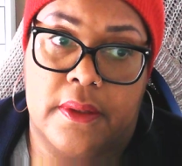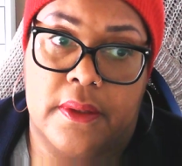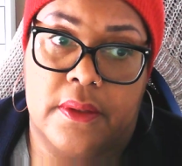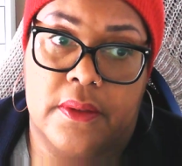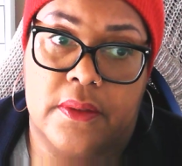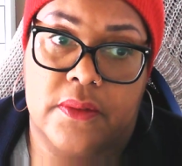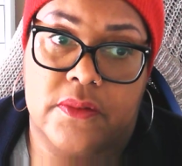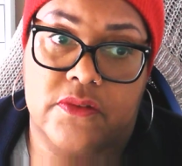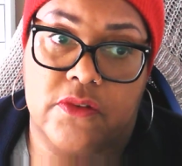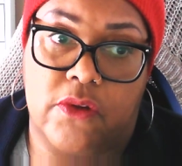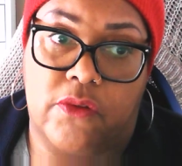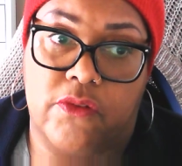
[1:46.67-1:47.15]

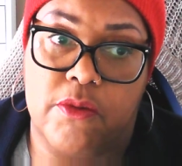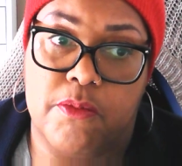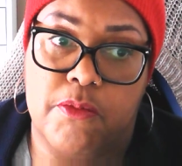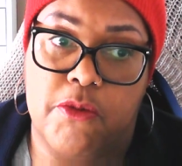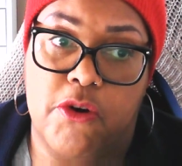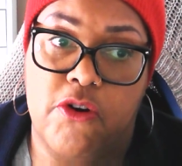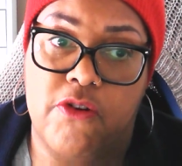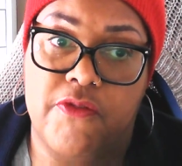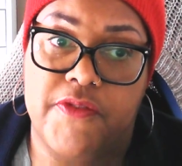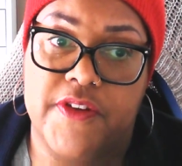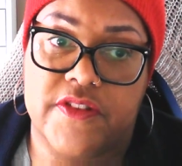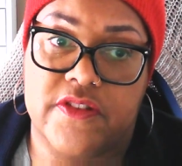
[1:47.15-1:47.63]
So the
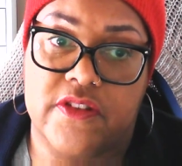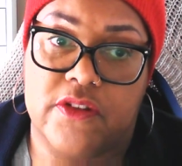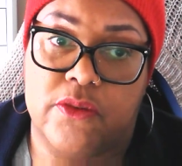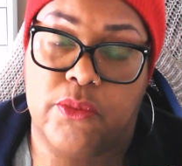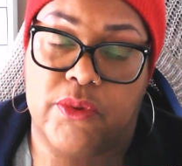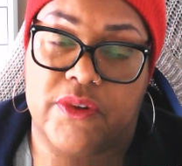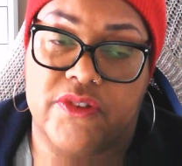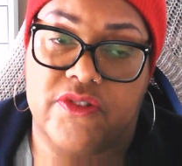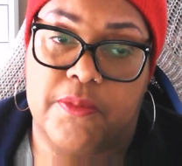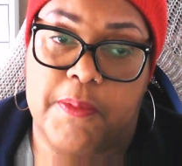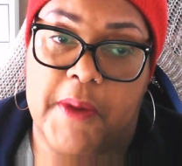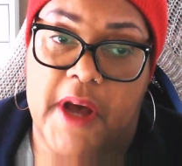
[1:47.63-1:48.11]
move is in
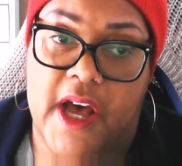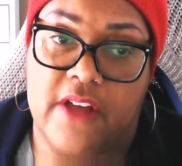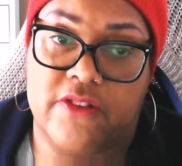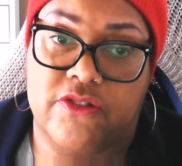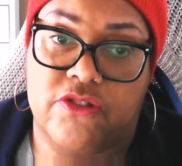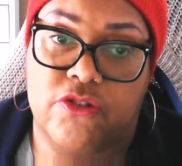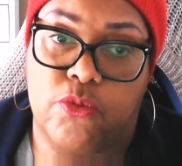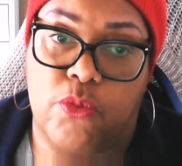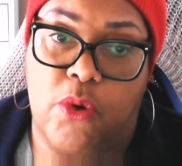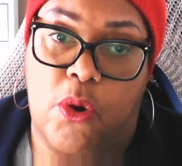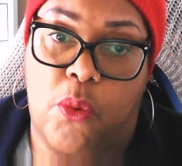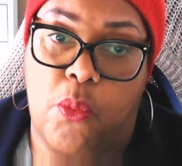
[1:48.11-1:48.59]

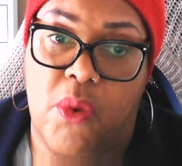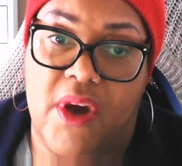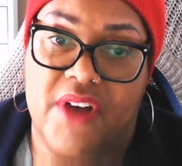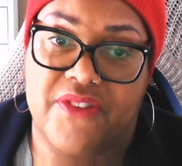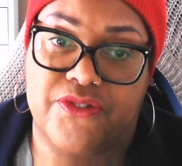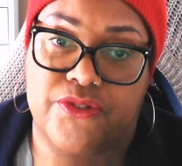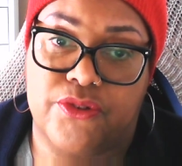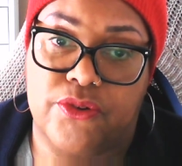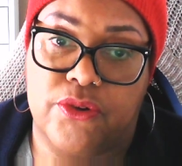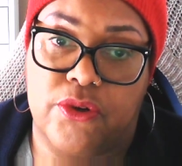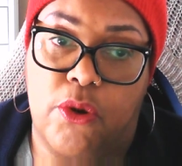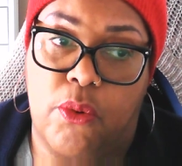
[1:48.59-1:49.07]
response to a
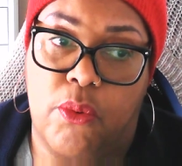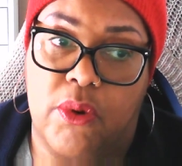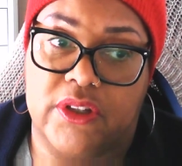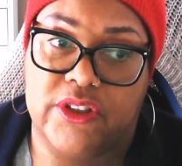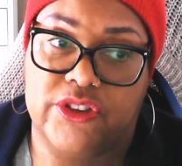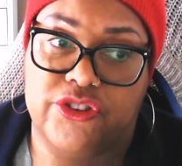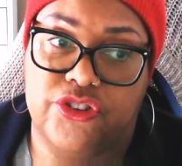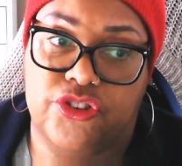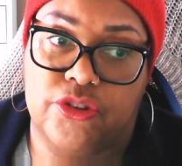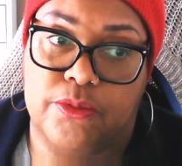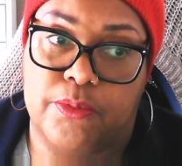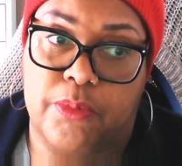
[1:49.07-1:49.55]
Western
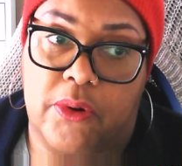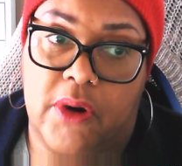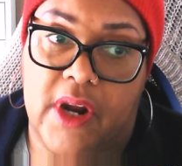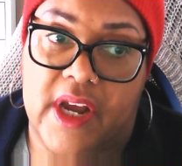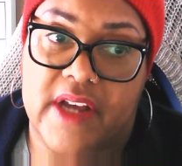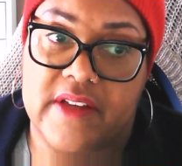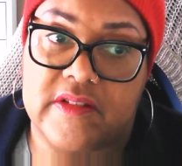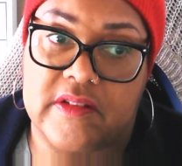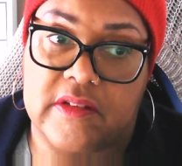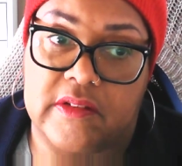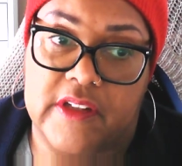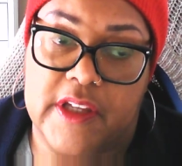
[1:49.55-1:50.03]
coalition
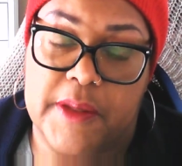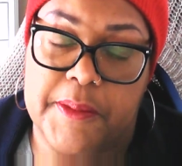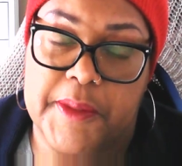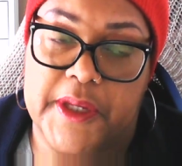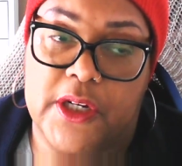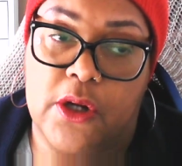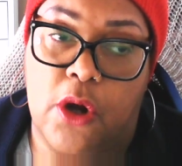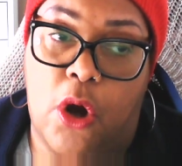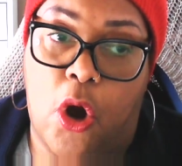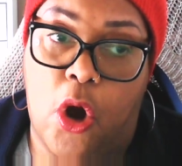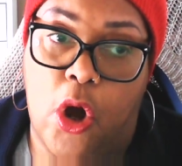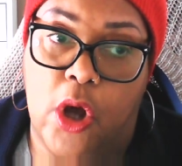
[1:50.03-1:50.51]
price
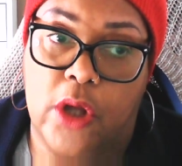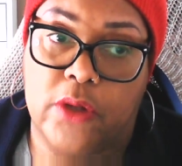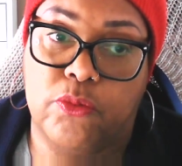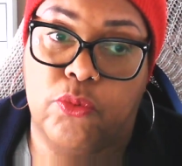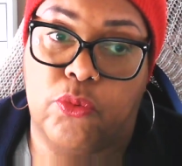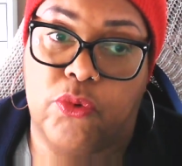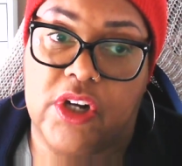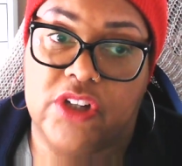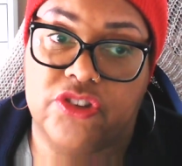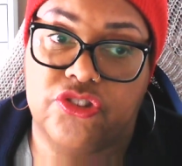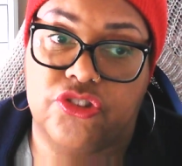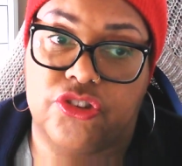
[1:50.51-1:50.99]
limit on
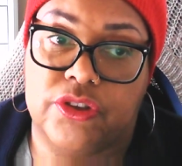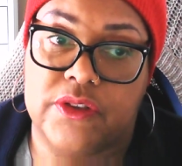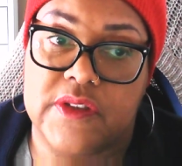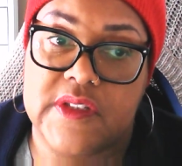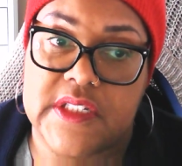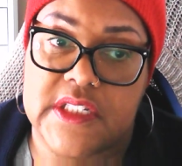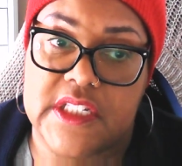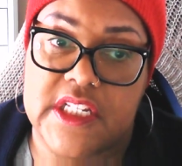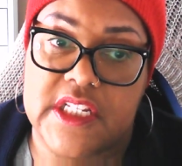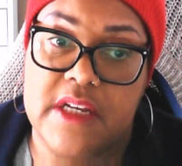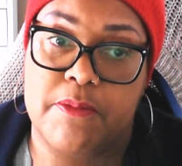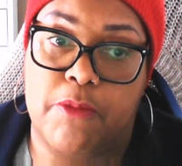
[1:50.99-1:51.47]
Russian
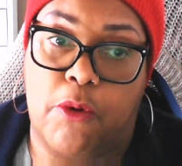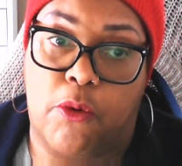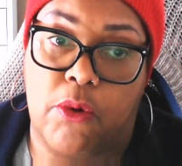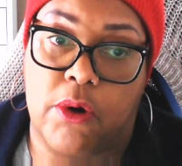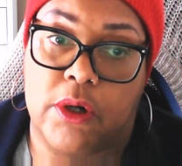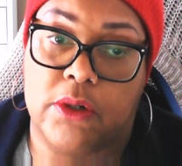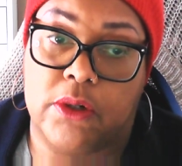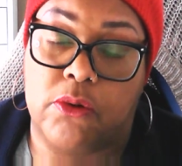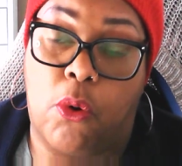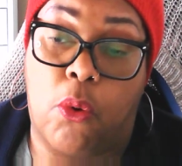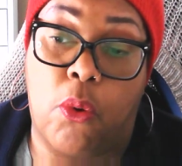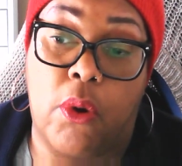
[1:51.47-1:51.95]

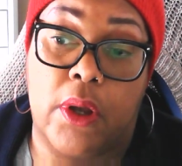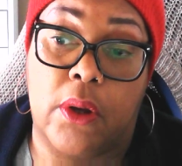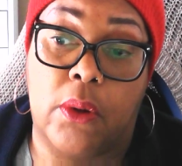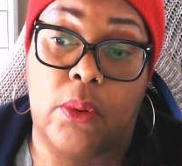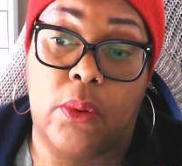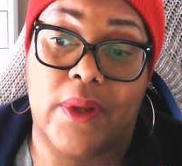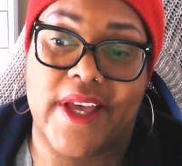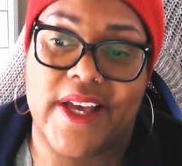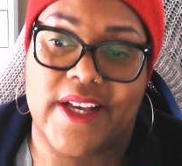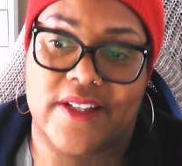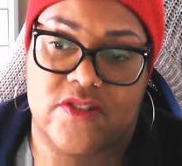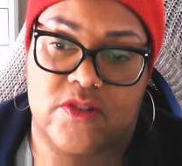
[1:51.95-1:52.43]
seaborne
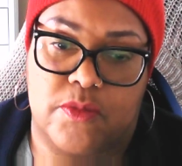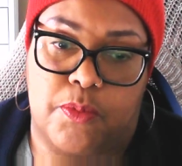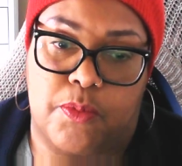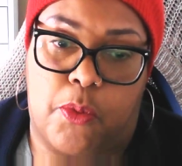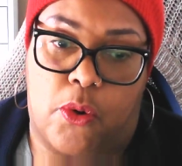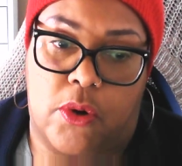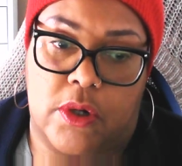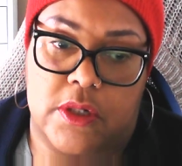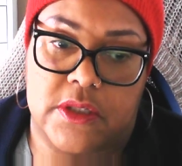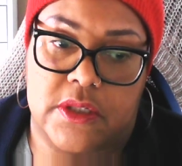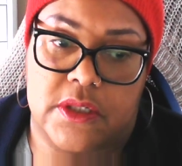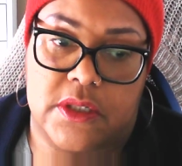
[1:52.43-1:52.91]
oil
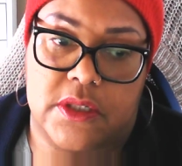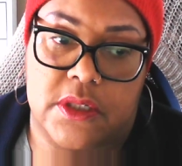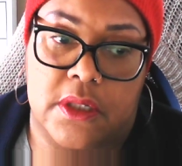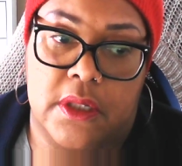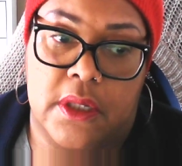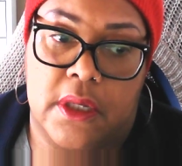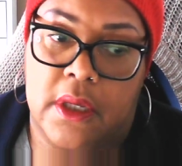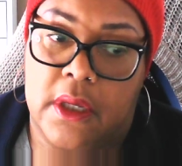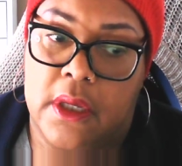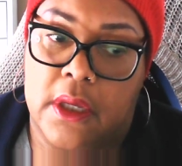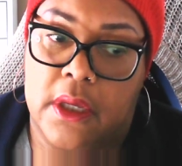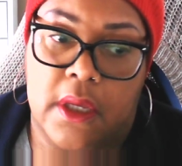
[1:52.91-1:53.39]
exports.
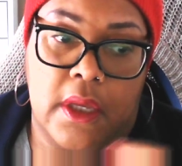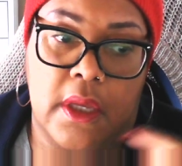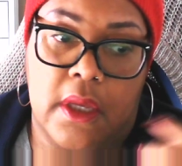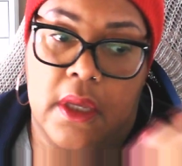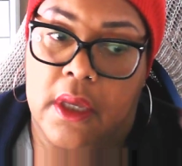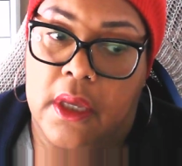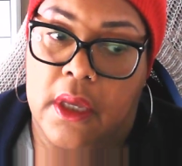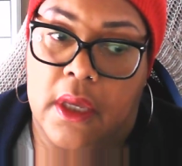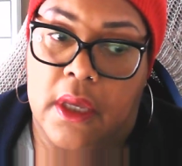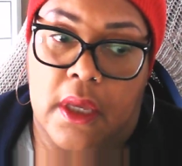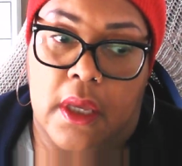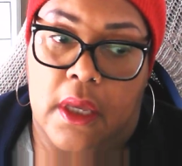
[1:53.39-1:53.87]

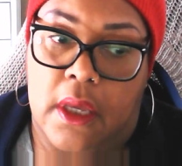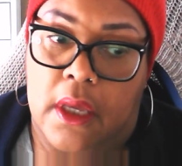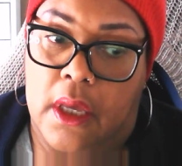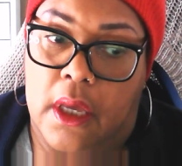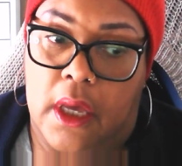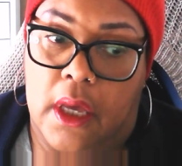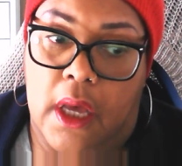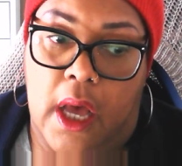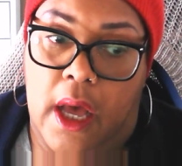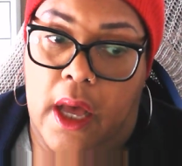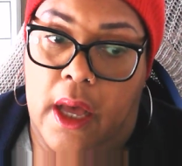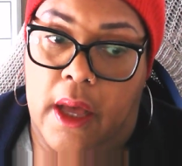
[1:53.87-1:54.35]

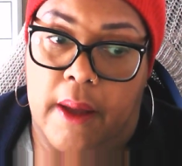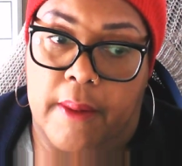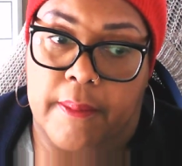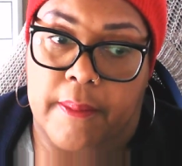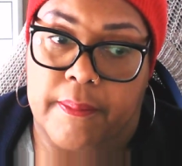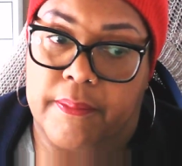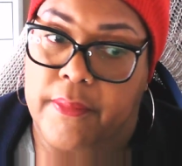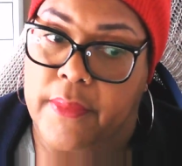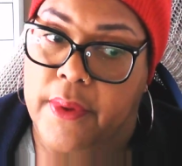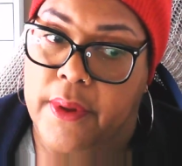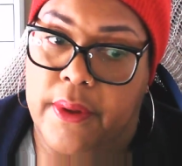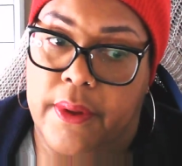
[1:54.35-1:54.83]

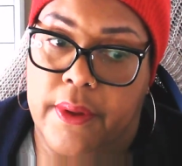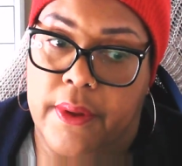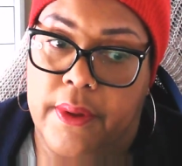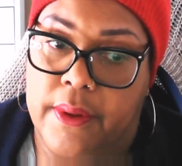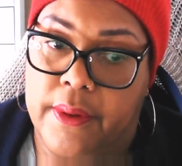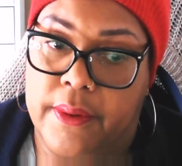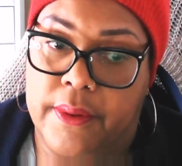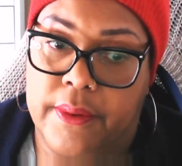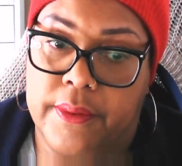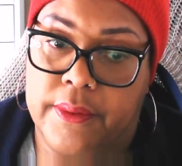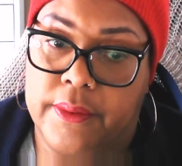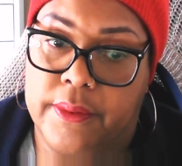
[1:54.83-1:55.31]
Um,
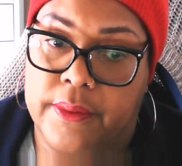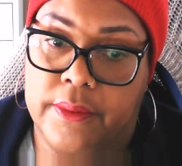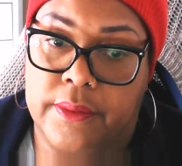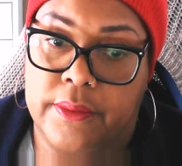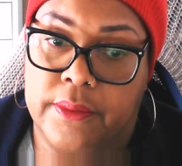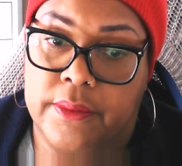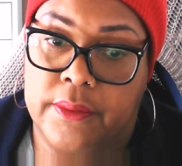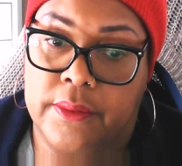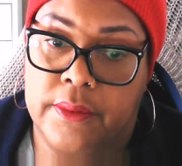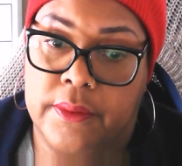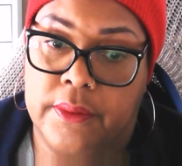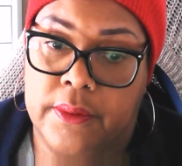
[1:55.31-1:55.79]

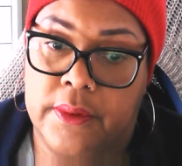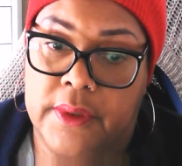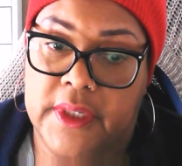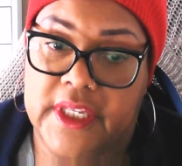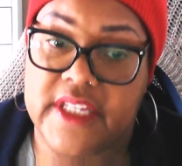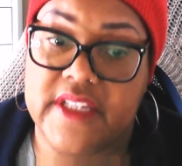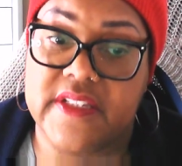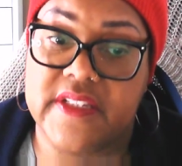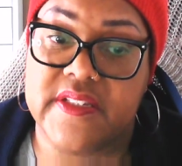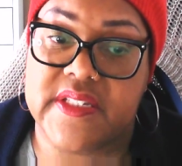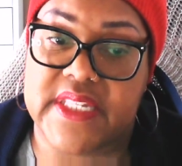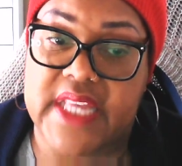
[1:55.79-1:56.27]

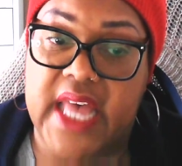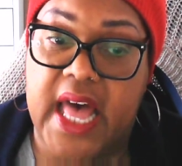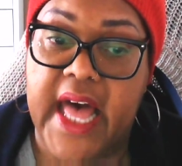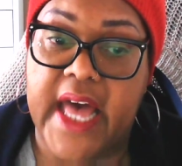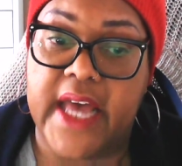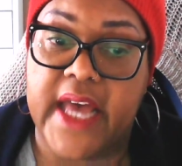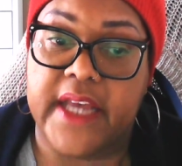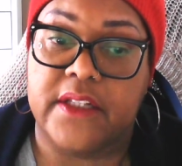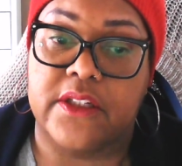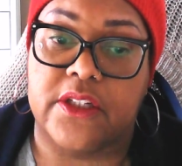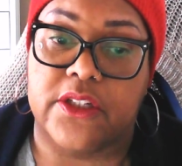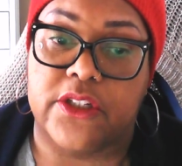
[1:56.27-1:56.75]
he
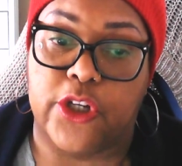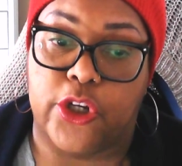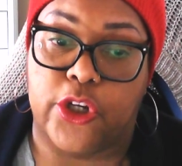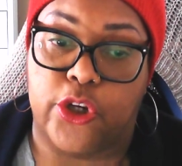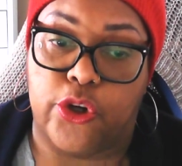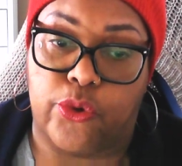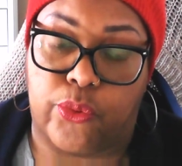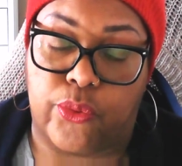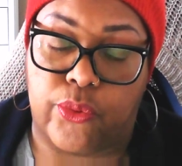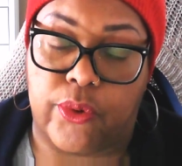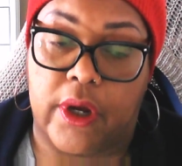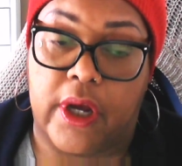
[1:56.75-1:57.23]
signed a,
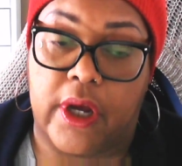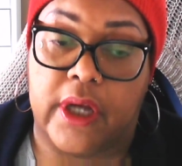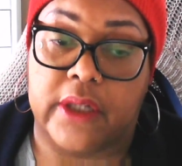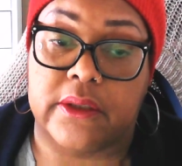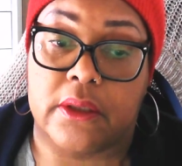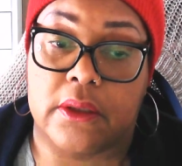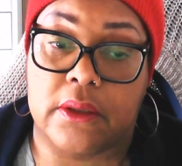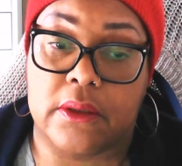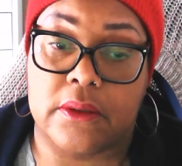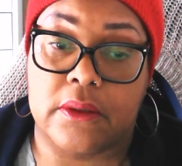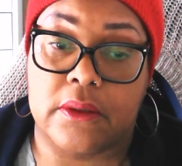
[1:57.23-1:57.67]
dec- a